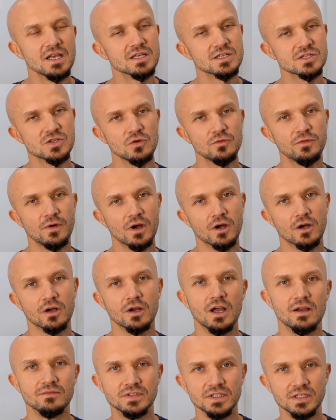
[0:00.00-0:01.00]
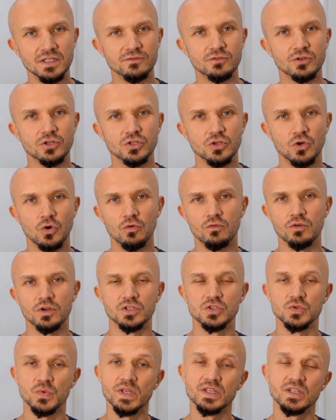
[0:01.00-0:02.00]
So far, I've delivered over
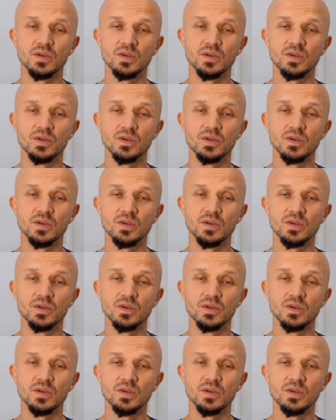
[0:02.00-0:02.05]
20